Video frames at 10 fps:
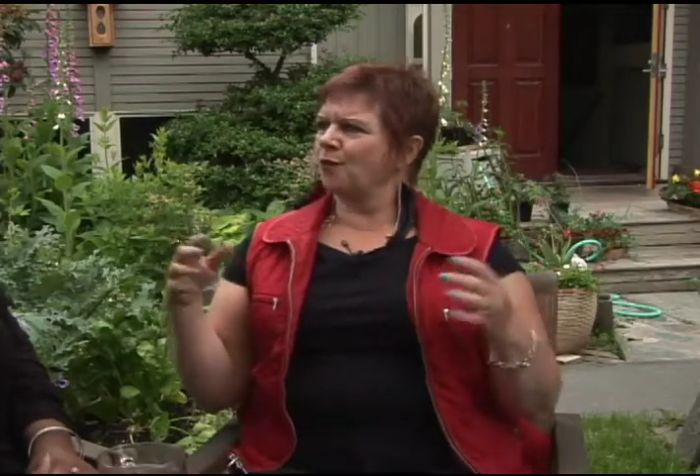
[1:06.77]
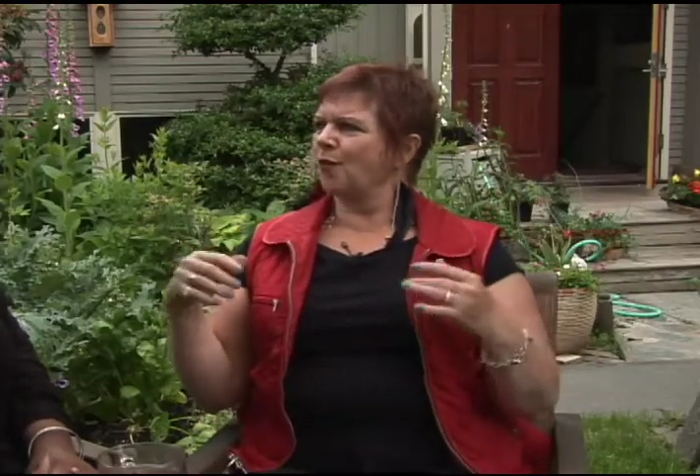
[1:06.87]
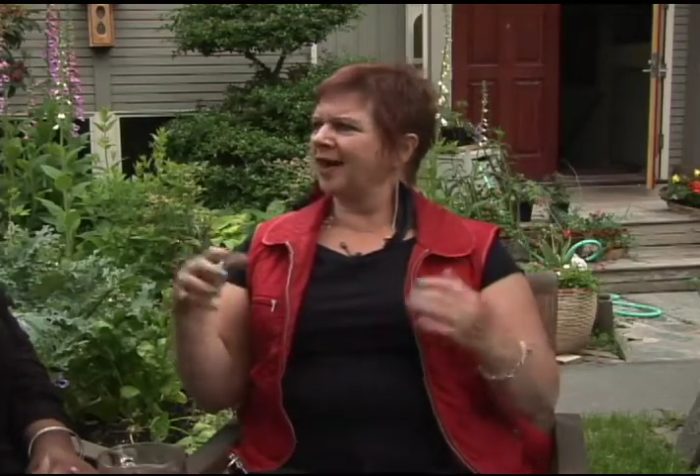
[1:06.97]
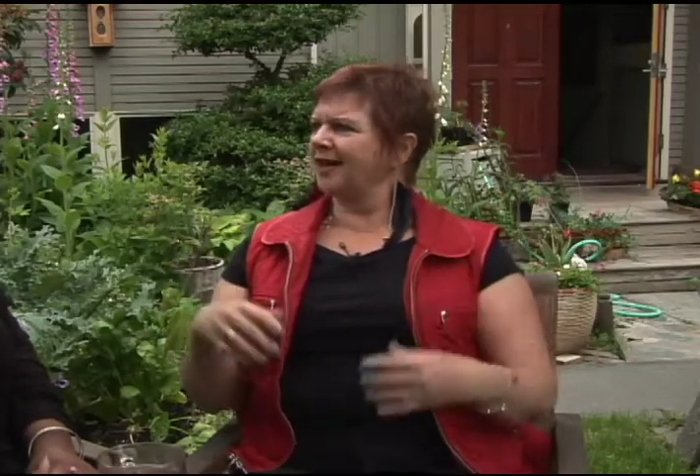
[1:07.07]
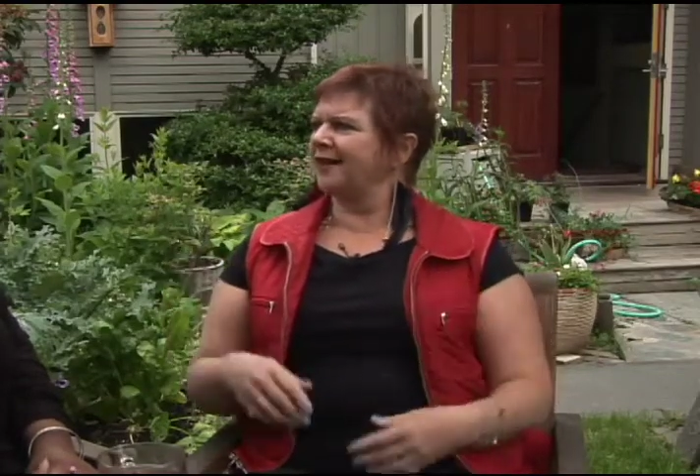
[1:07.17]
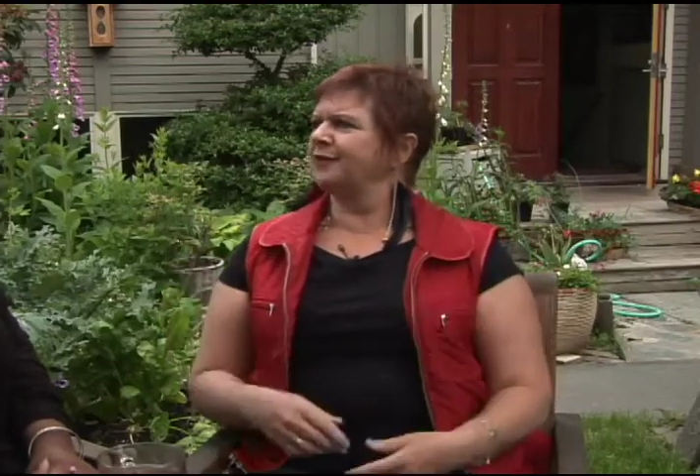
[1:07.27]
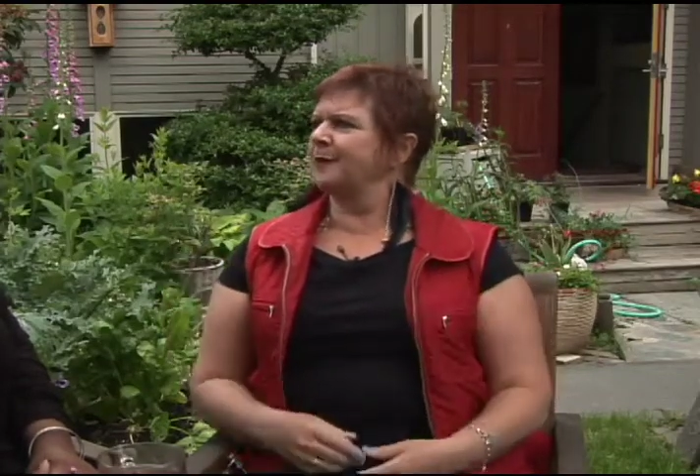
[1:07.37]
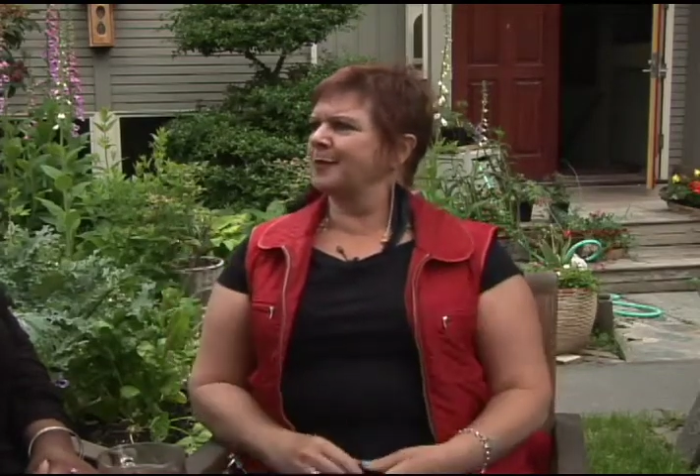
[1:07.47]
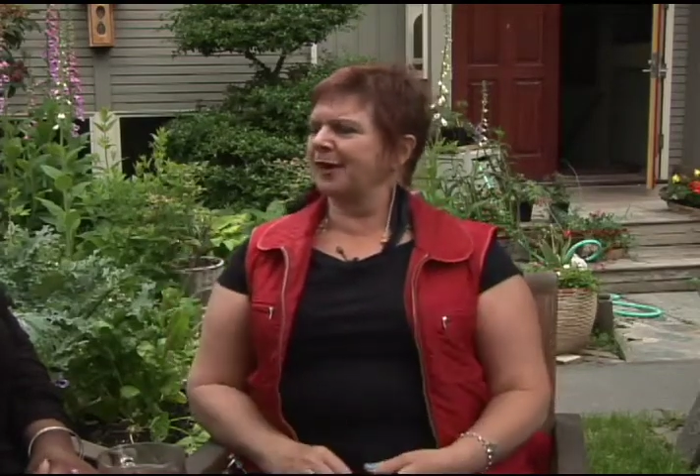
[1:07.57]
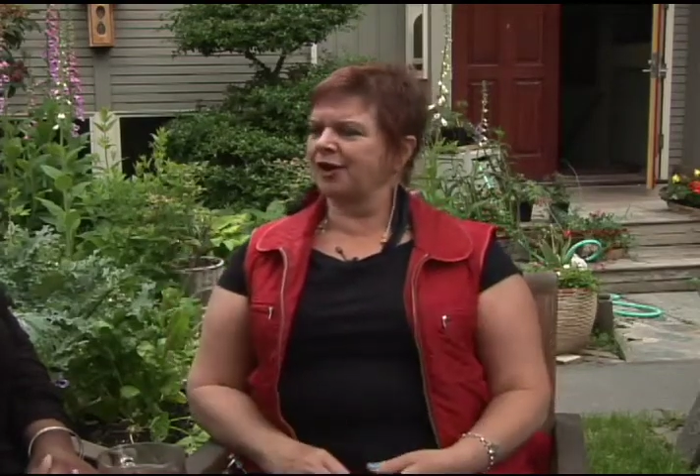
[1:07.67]
wildlife
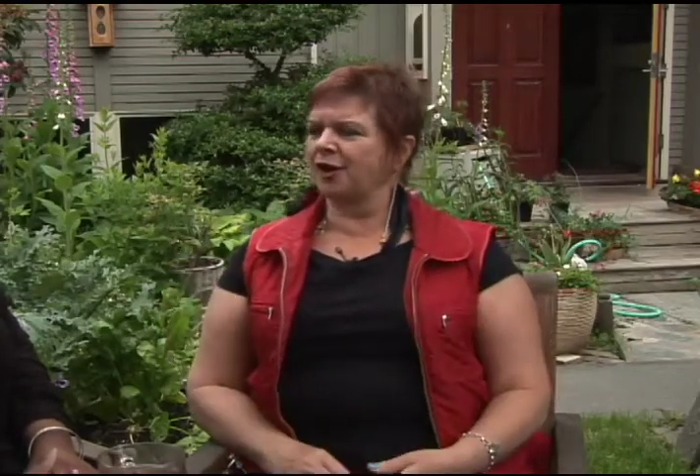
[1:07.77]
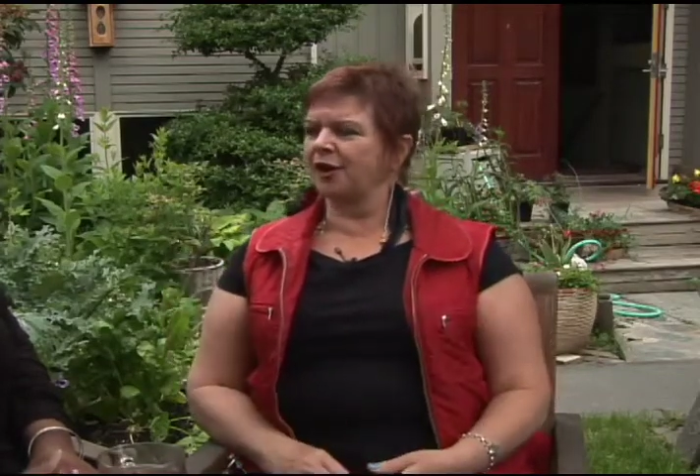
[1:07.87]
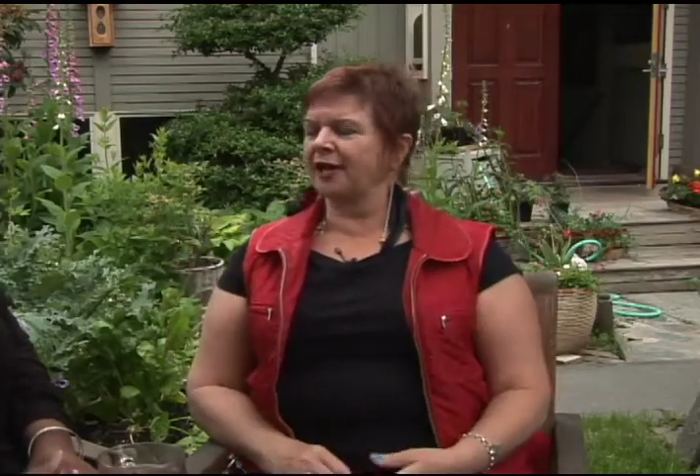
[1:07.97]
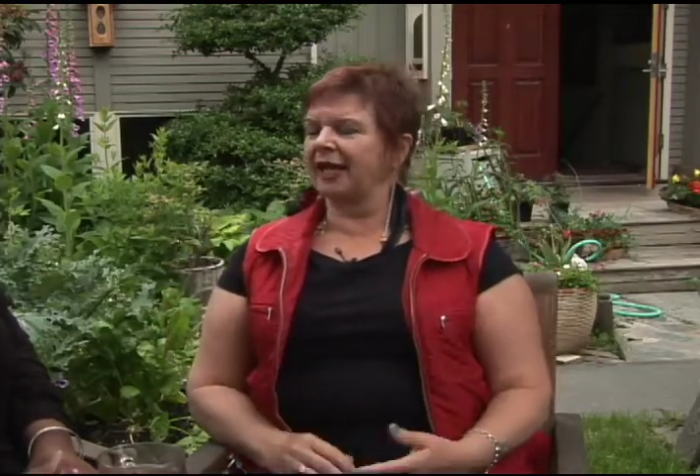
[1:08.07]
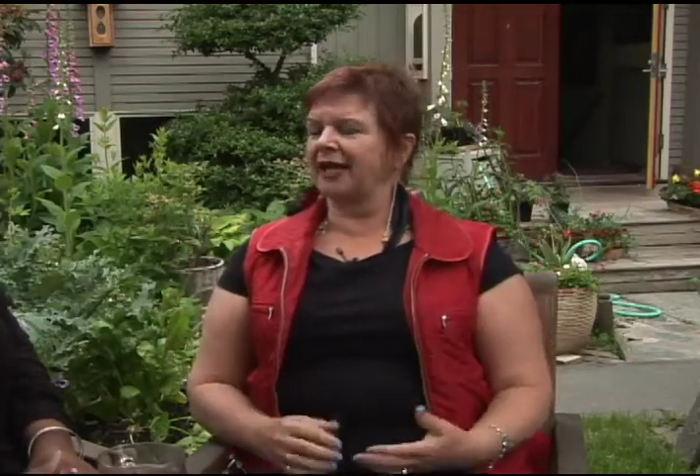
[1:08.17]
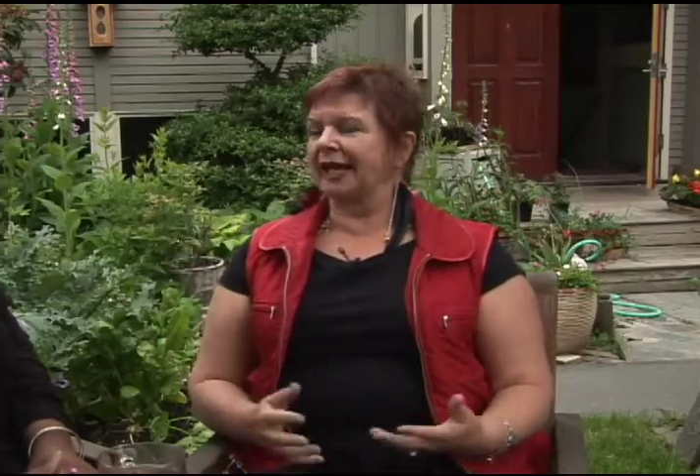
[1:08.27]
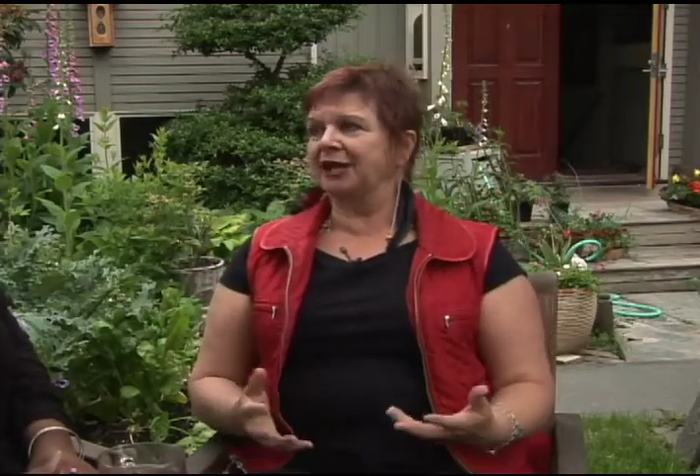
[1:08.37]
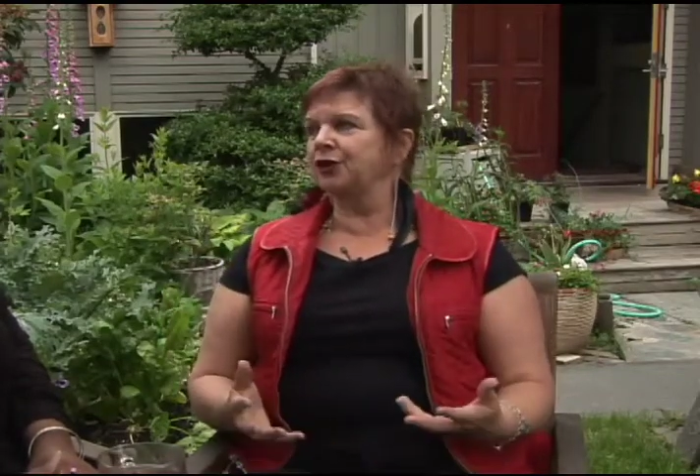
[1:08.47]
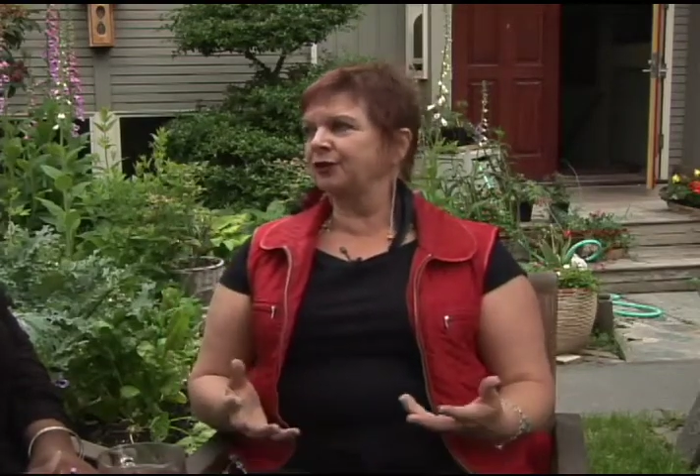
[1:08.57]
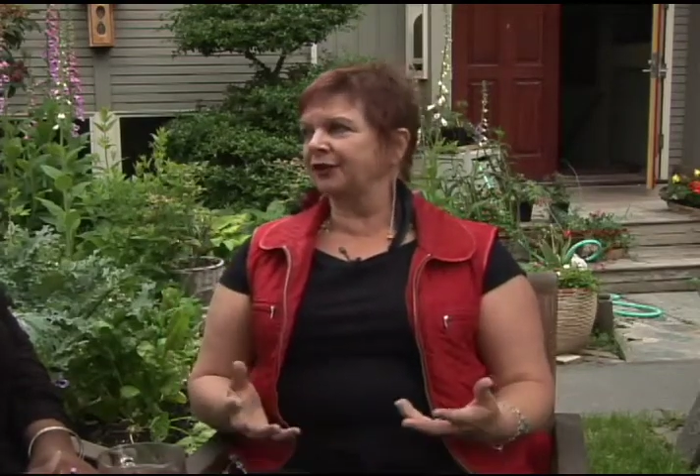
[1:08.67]
come in my yard, and I
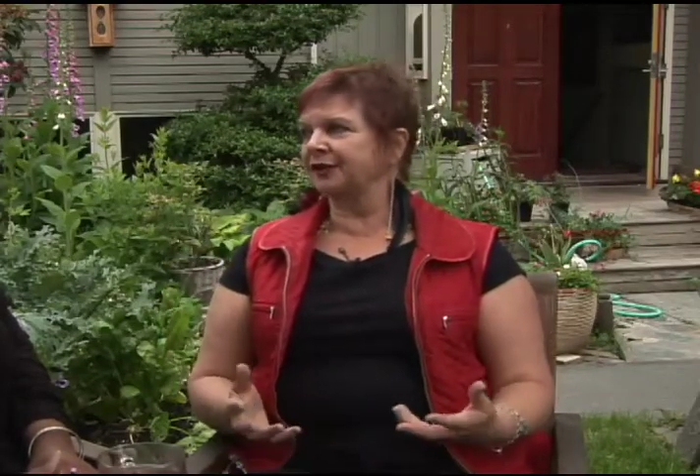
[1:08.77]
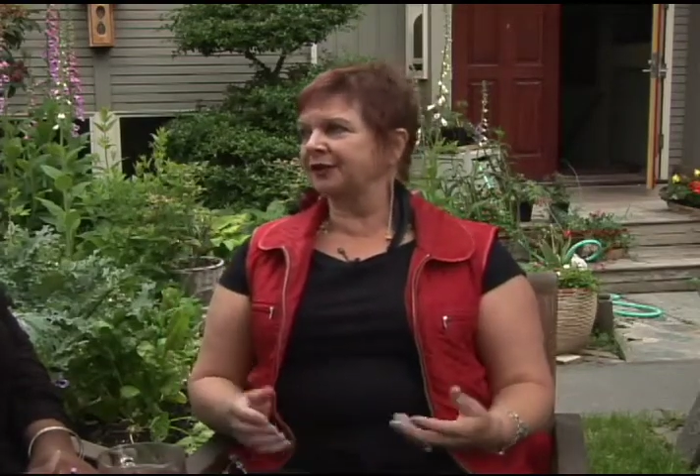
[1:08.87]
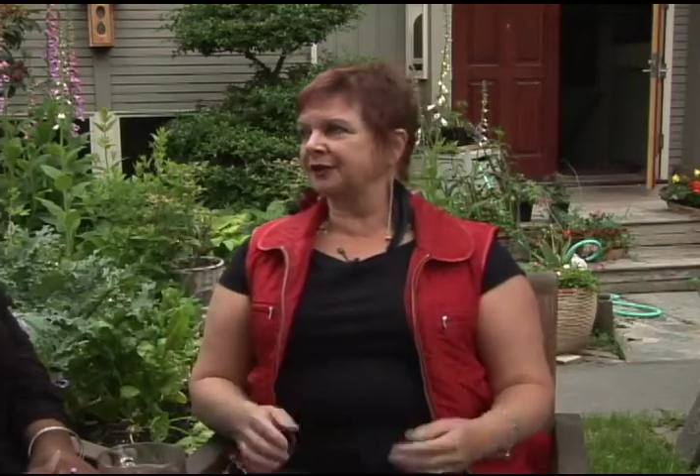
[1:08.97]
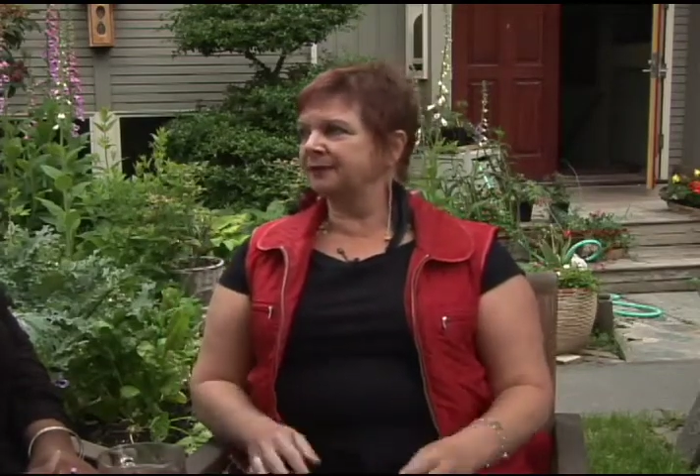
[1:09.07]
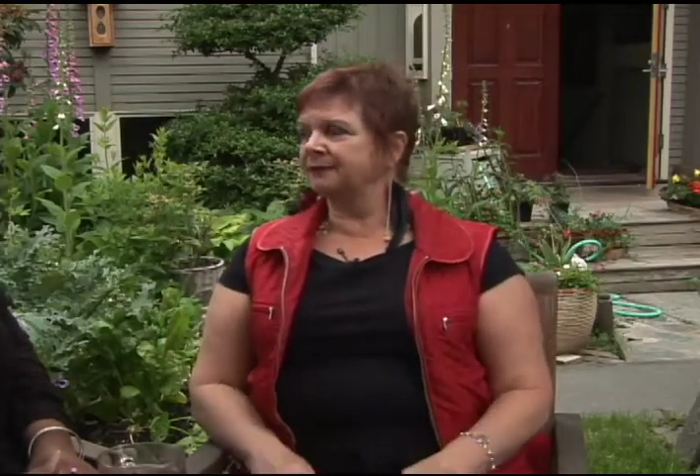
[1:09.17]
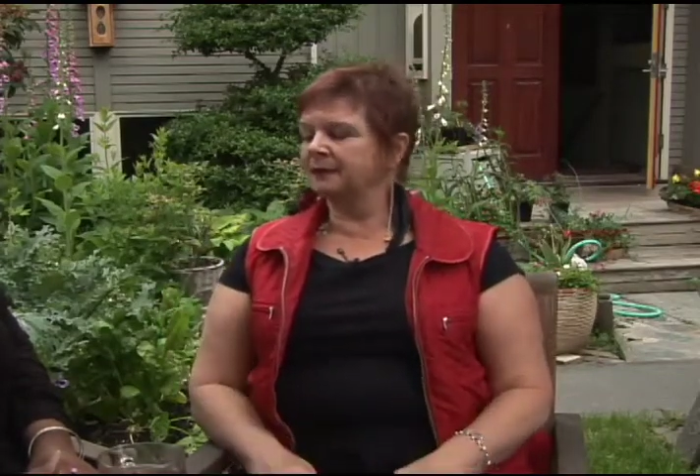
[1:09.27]
knew very little.